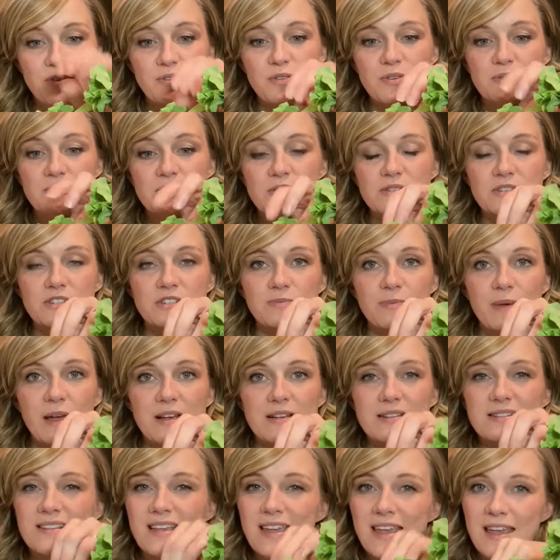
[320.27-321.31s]
Those little
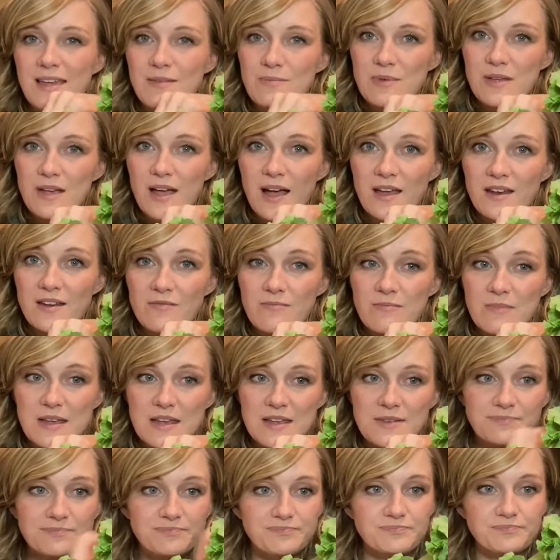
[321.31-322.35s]
spikes can be kind of
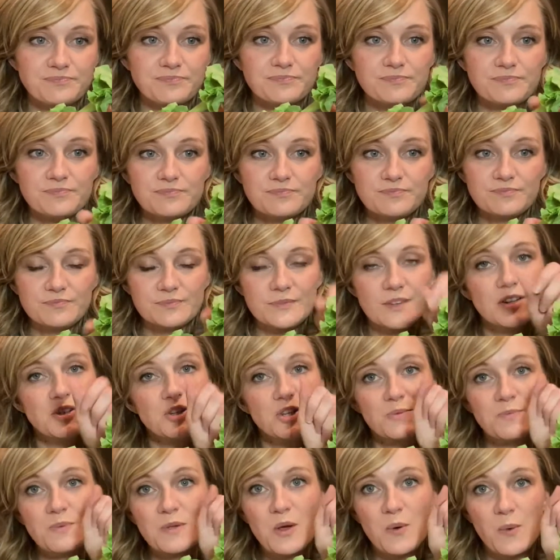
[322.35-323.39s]
mean.
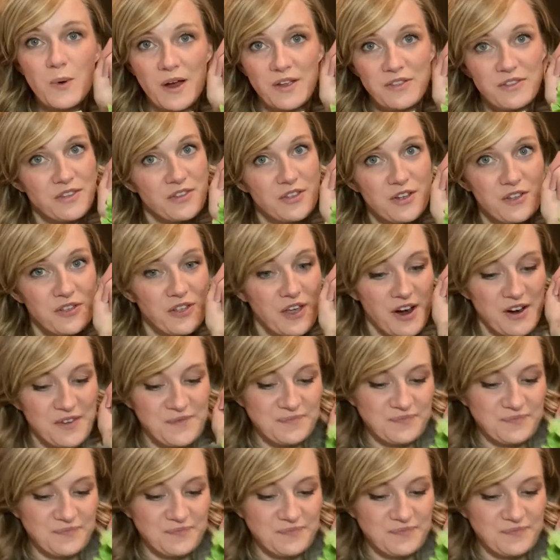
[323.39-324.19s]
Just be aware that they're there.